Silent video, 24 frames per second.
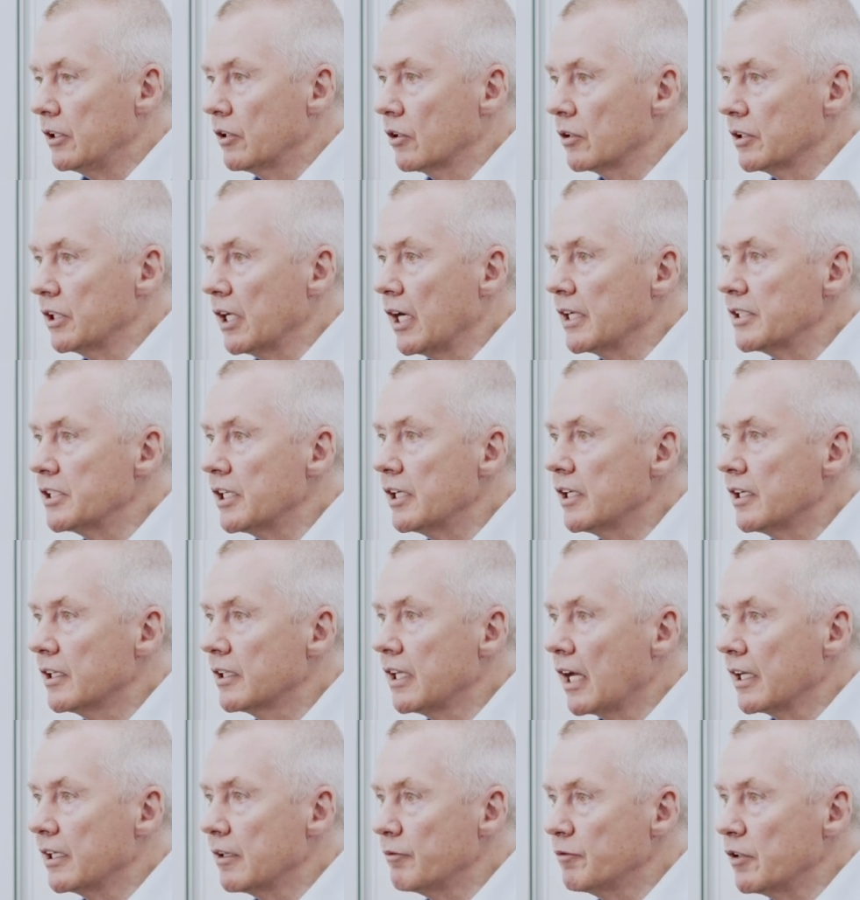know, the idea
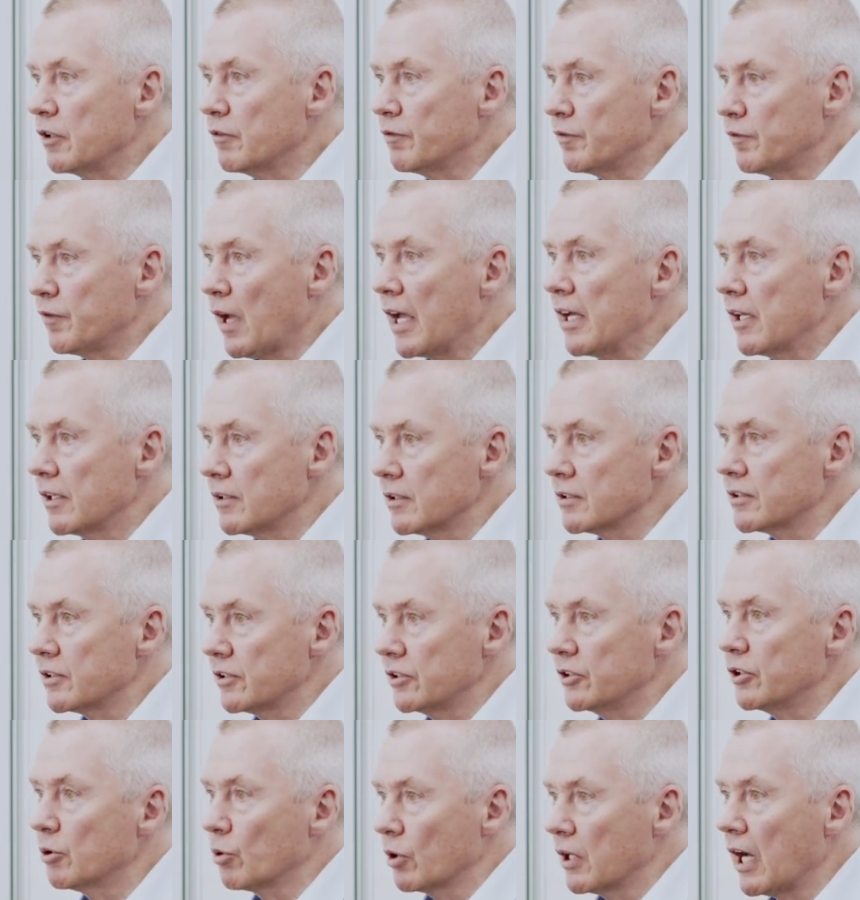that if you failed,
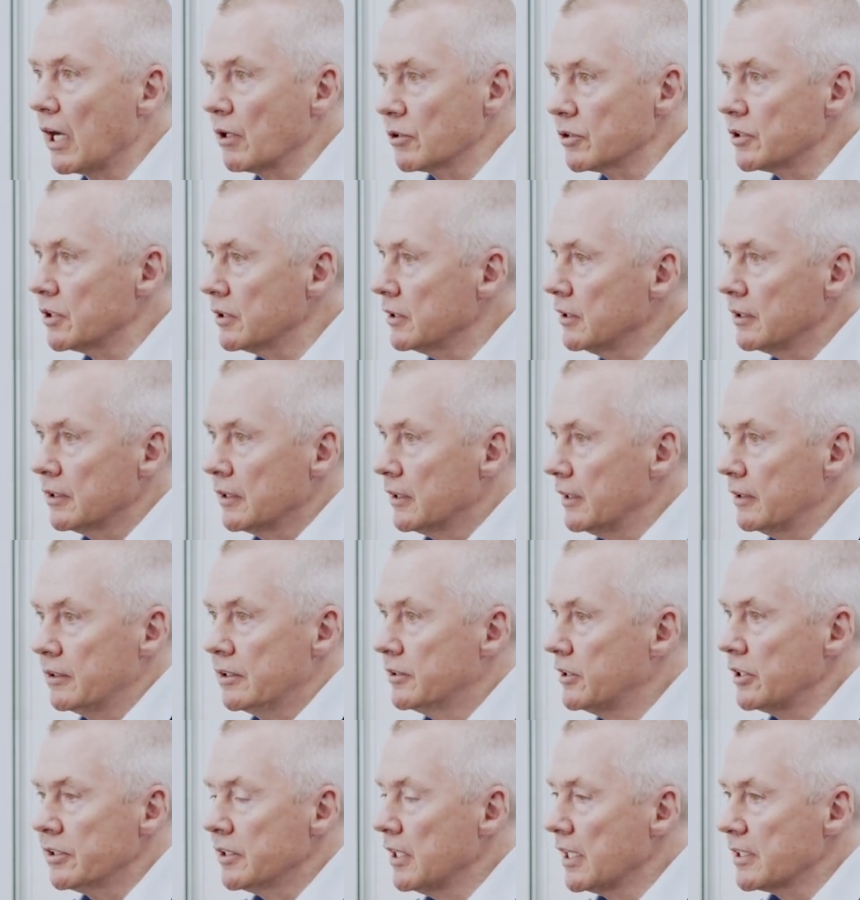you were out,
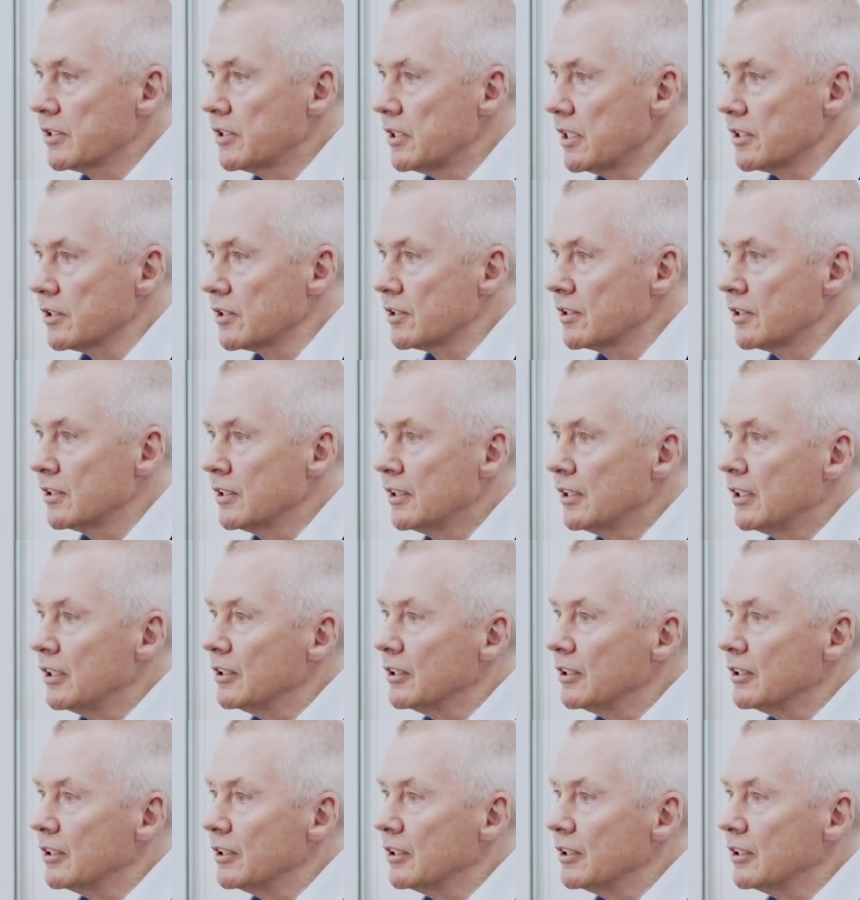didn't exist.